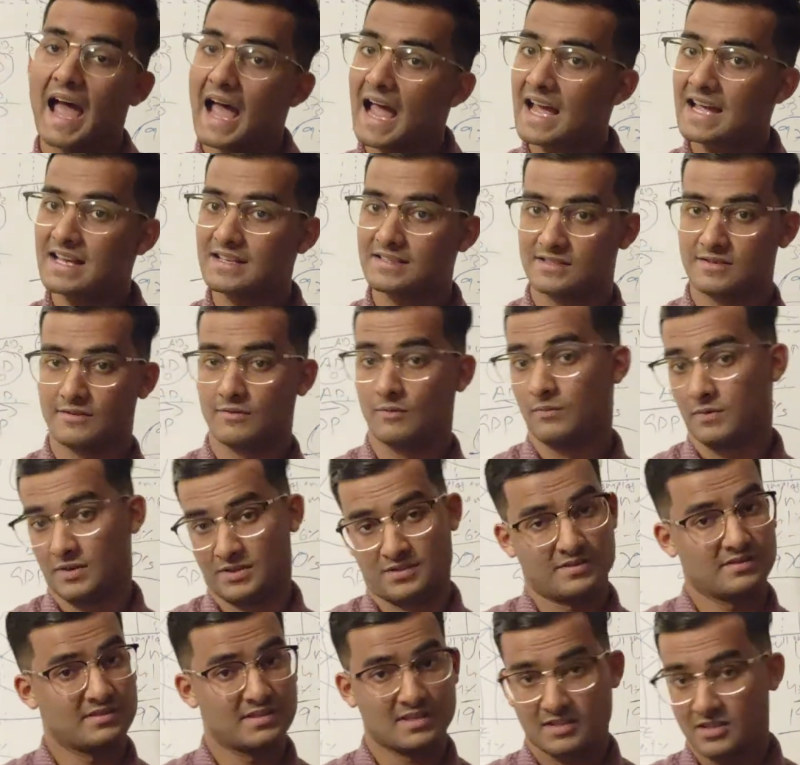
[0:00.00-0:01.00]
And
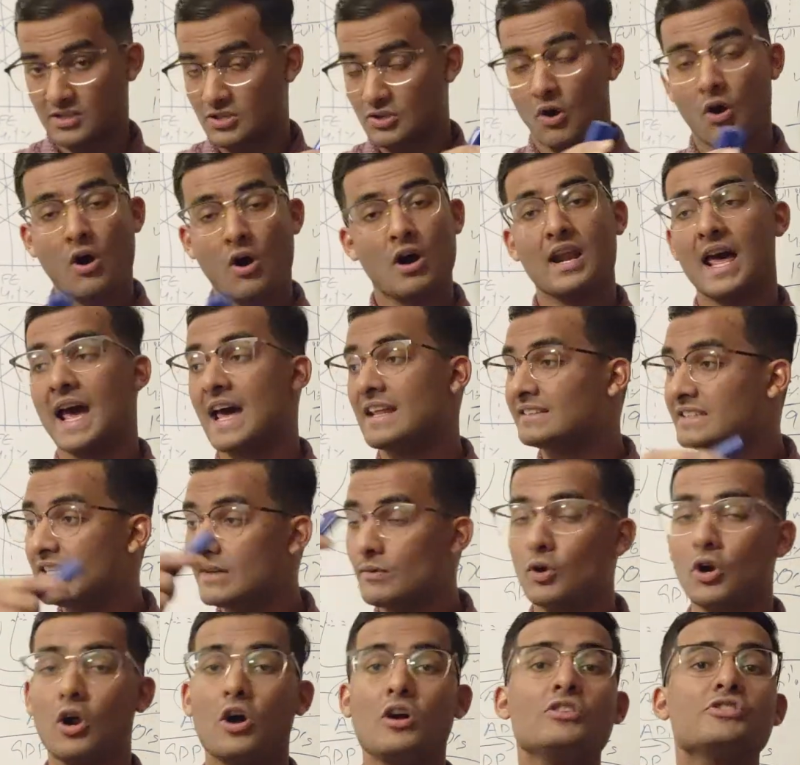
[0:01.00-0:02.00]
this is all, and they
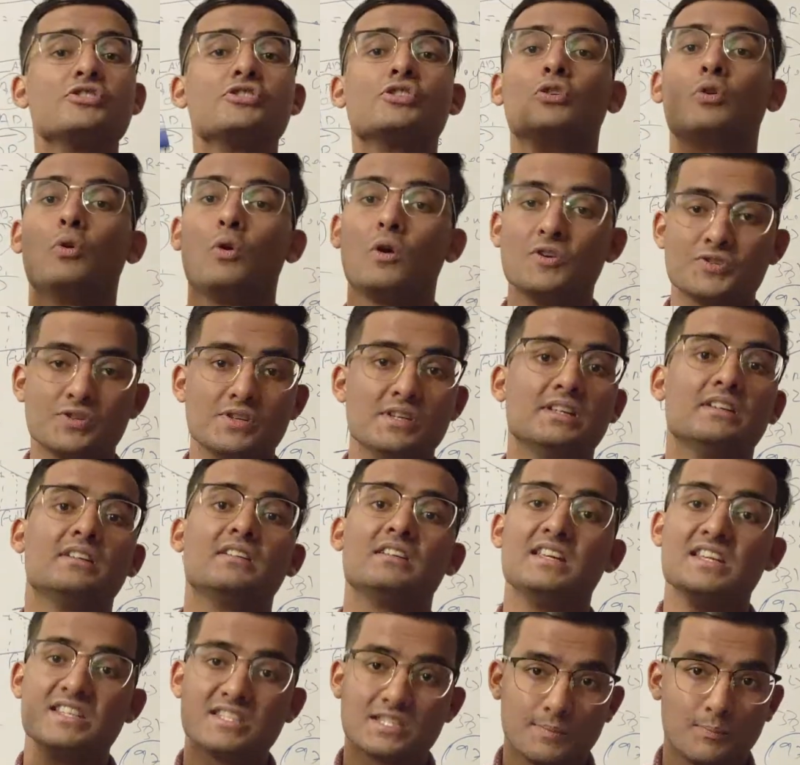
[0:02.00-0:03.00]
will also go on to
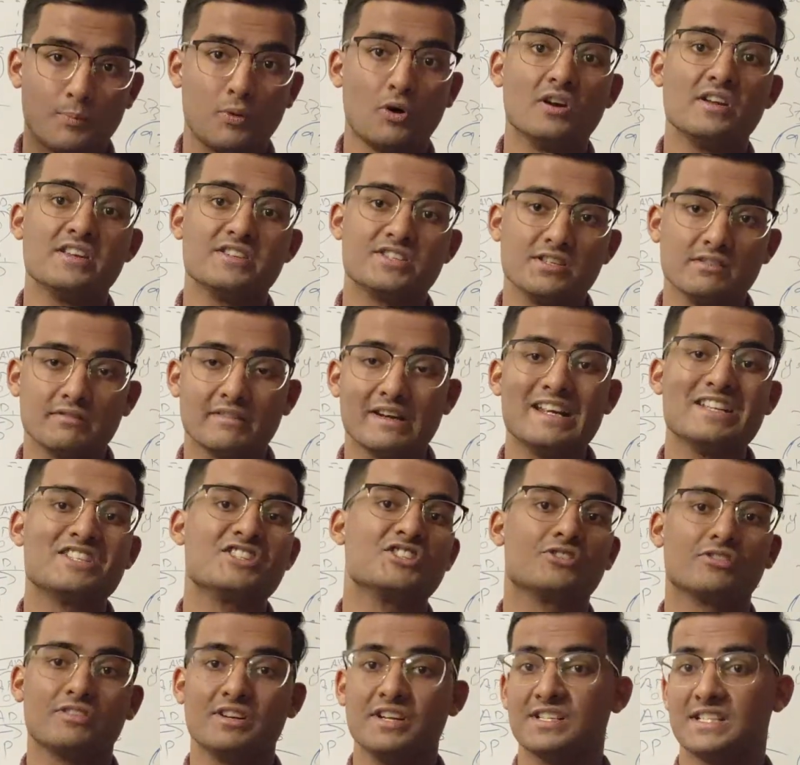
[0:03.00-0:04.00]
increase the policy
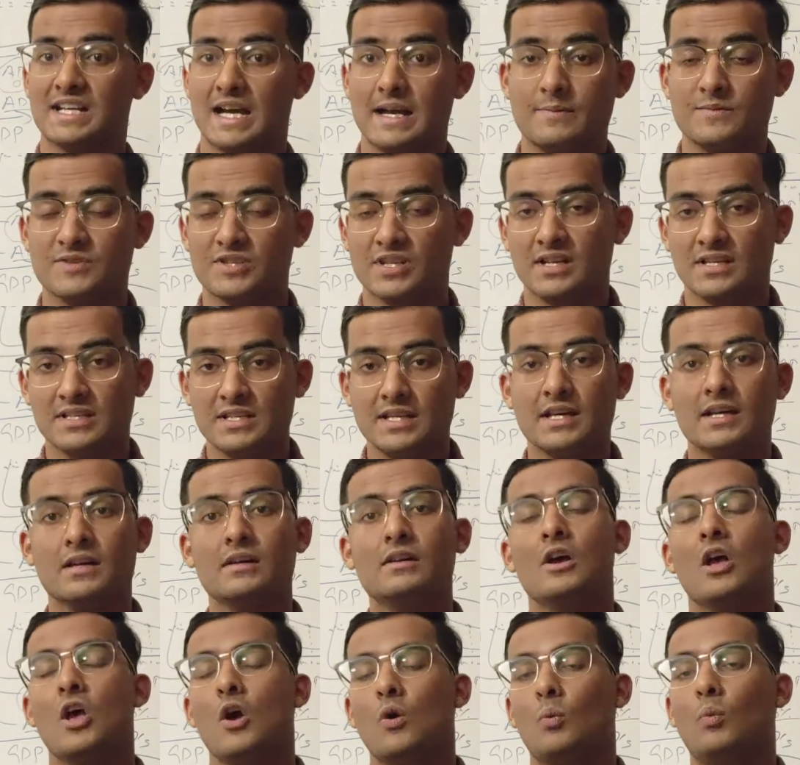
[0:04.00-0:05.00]
rates 3 times in a
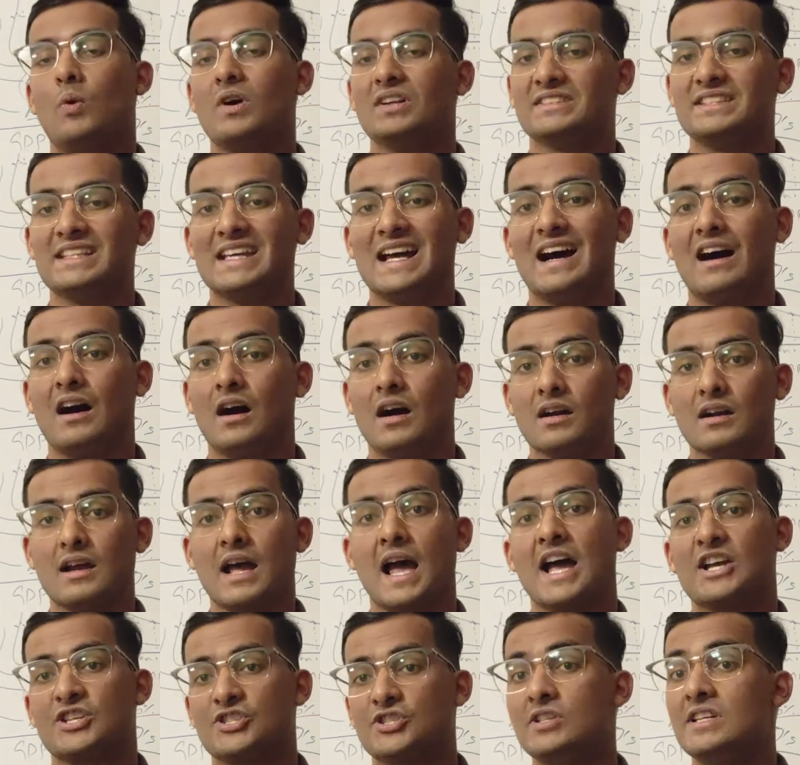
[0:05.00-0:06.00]
year. What they are
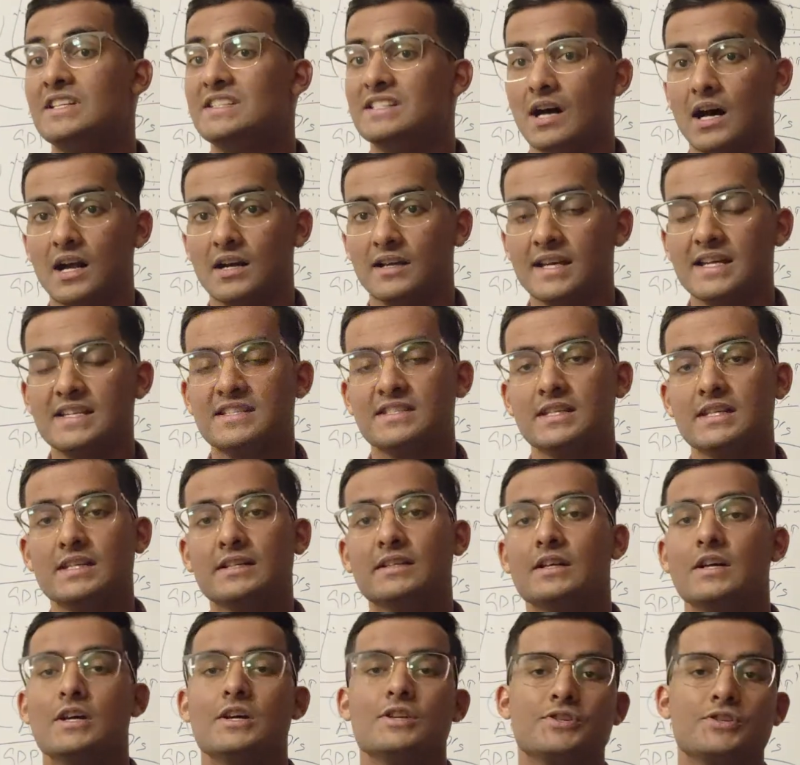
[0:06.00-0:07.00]
actually
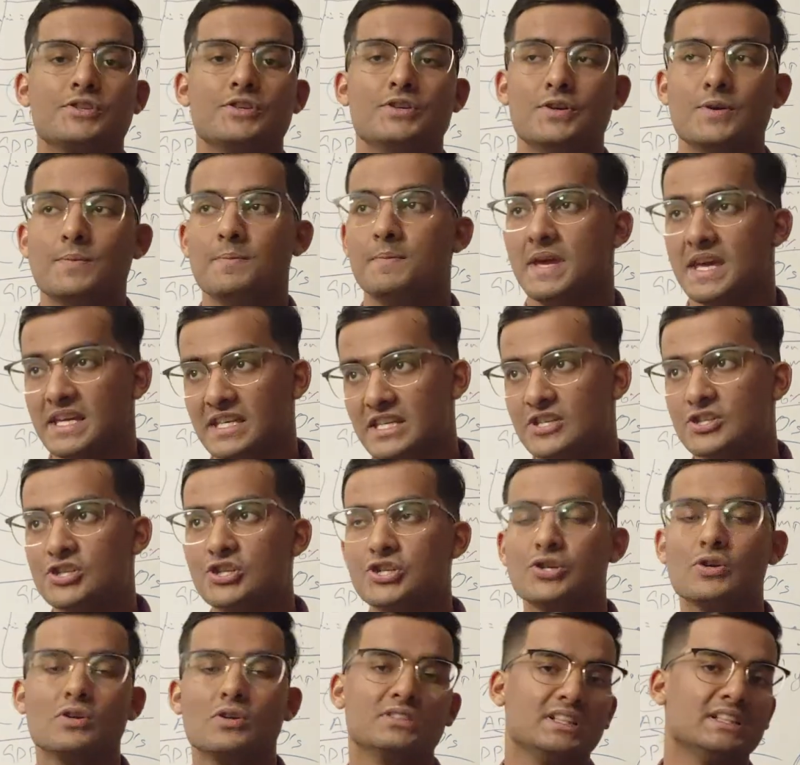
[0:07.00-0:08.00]
targeting to making
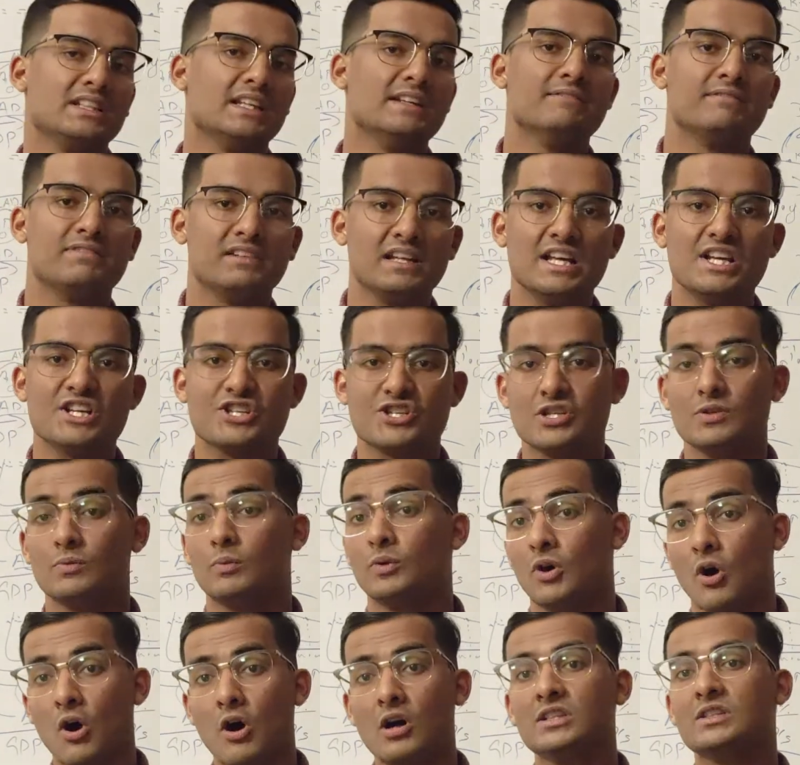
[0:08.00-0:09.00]
sure that the
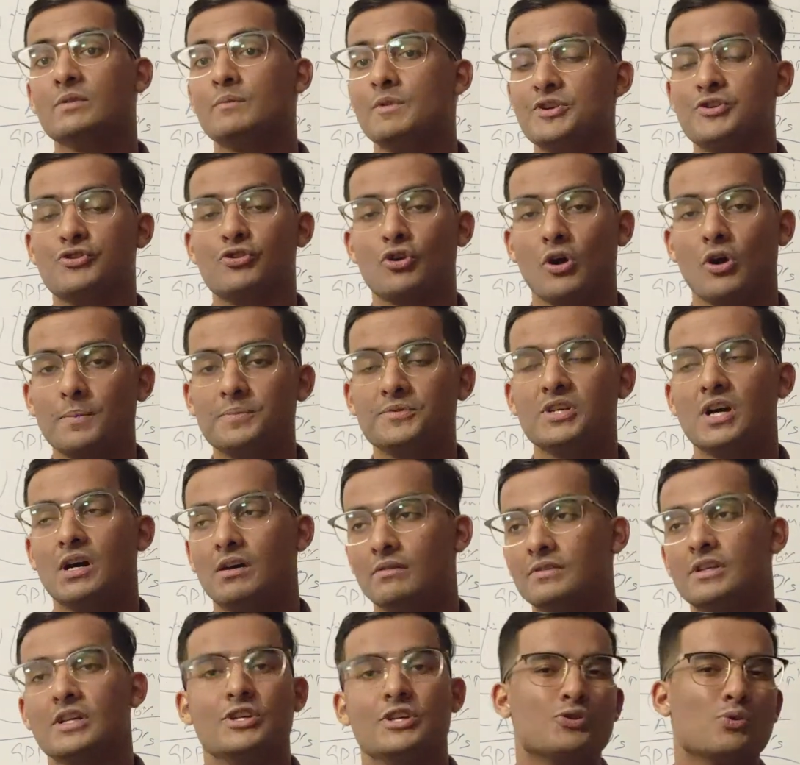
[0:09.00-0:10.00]
inflation will all the way drop
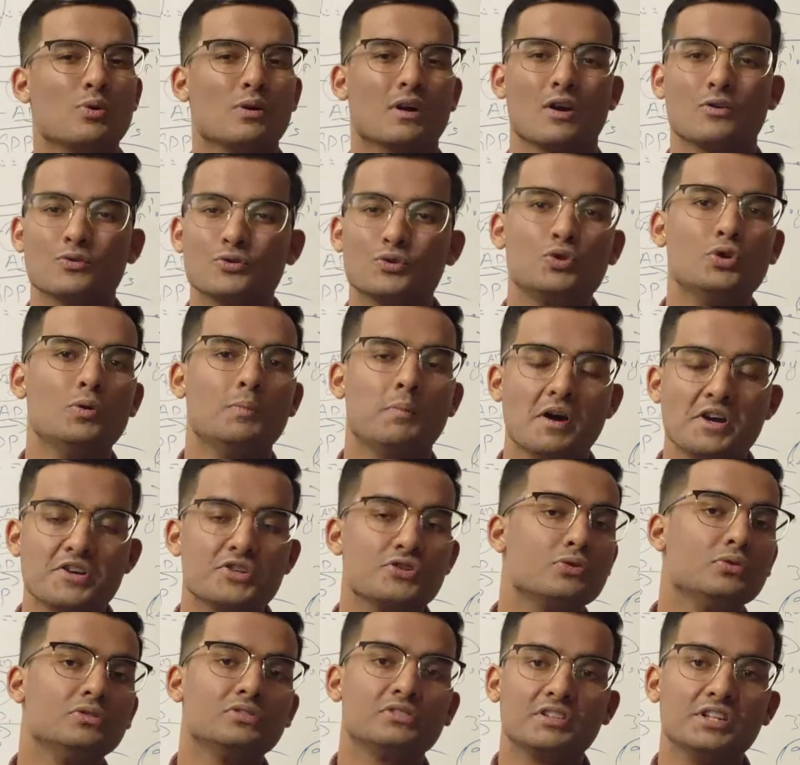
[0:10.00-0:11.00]
down to around
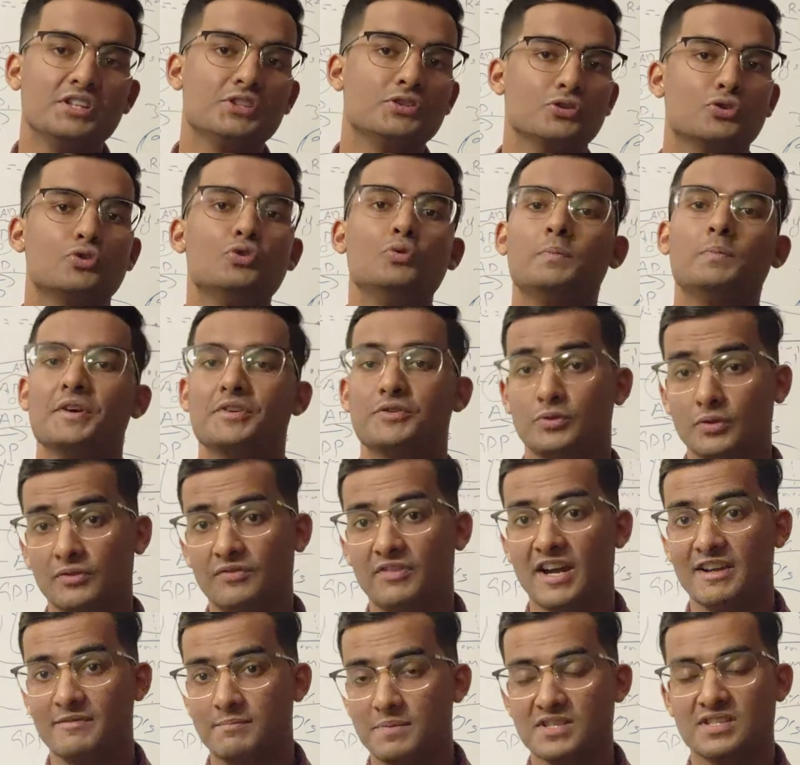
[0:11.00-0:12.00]
2.23 to
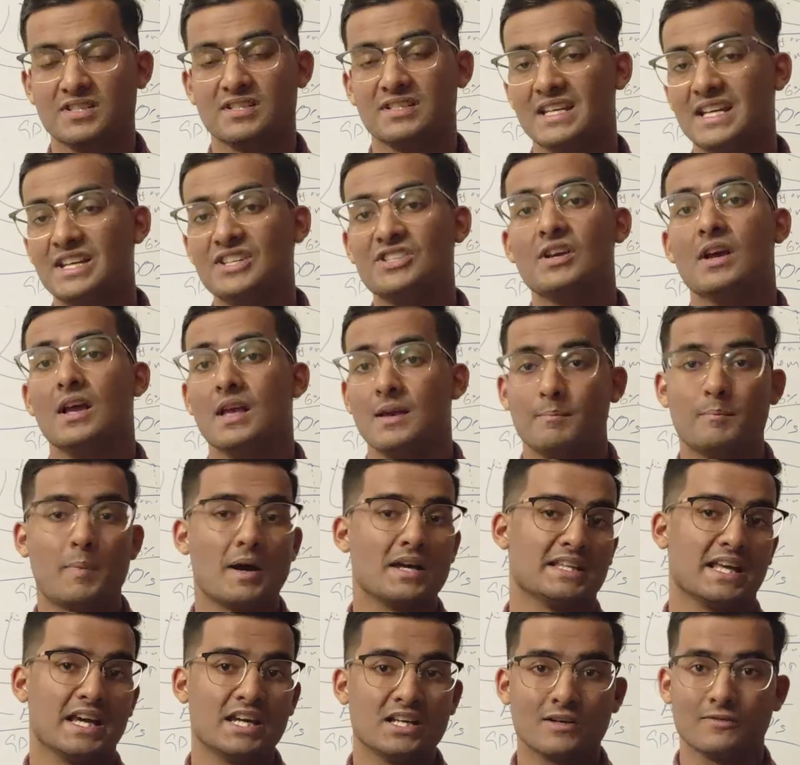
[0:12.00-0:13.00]
2.25%
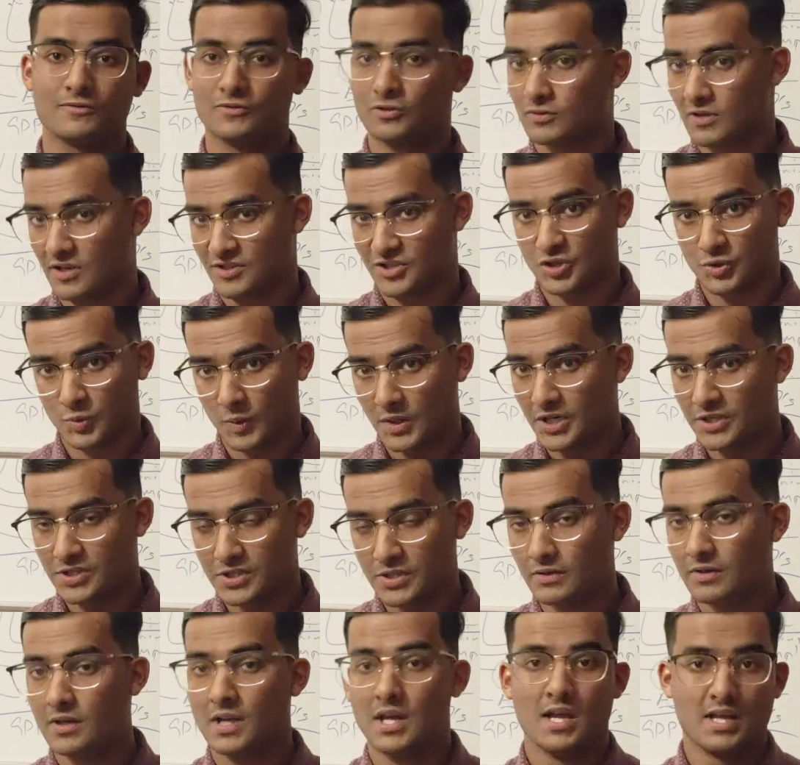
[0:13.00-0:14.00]
by the end of
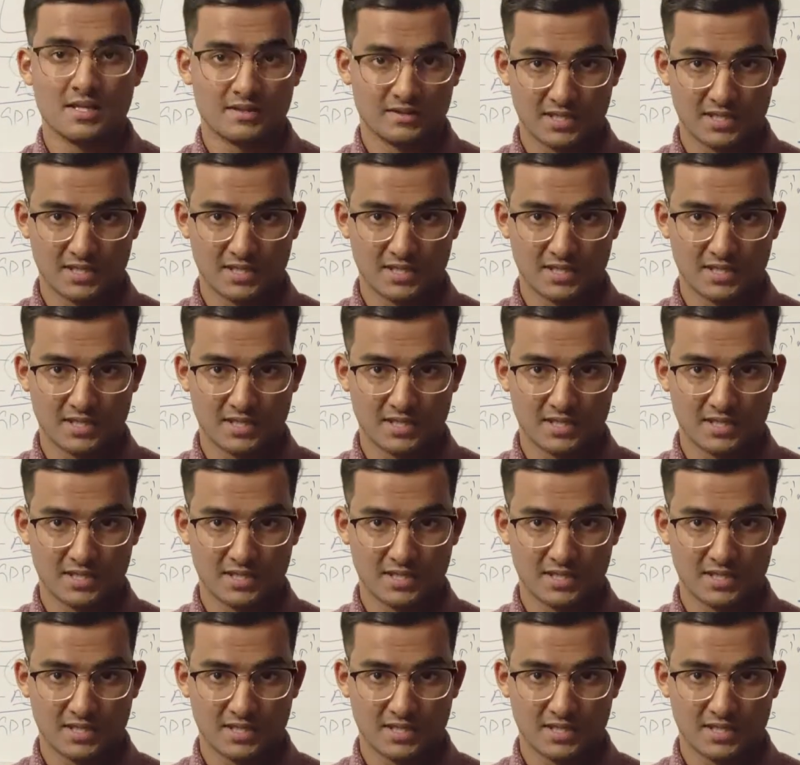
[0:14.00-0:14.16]
2022.